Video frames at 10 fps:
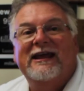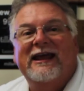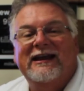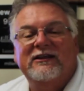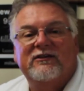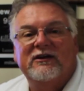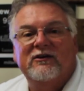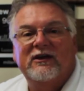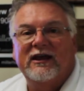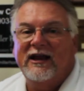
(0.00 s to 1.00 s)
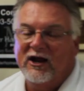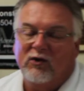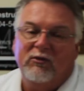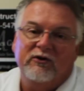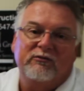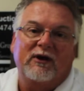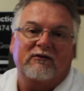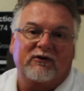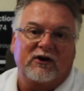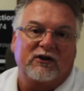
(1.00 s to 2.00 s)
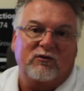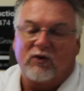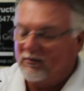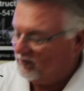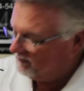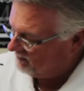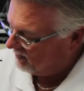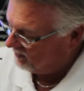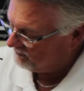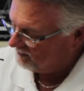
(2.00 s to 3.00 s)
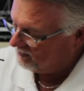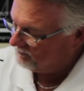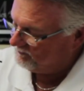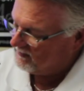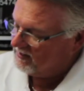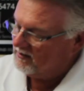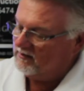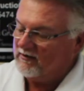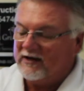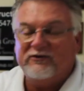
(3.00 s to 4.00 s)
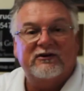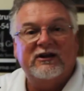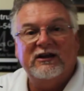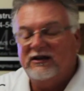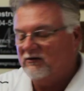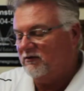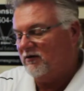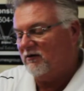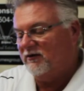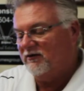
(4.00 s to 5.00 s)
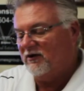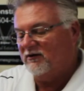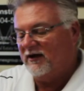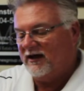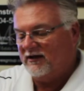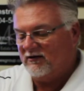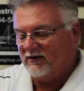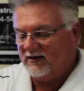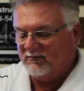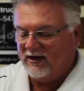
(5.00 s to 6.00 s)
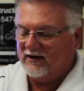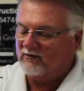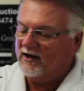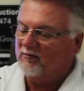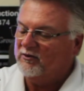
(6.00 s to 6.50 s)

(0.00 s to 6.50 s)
Anything you can. Elbows make very good weapons. Also, you got your keys. We've always heard that. Let them dangle down